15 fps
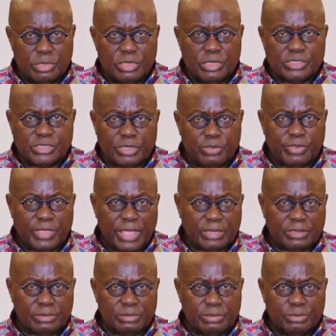so
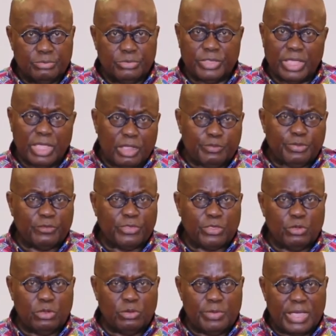that, with the help of the
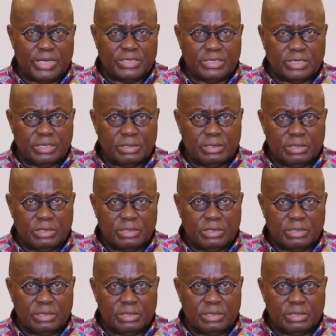Almighty,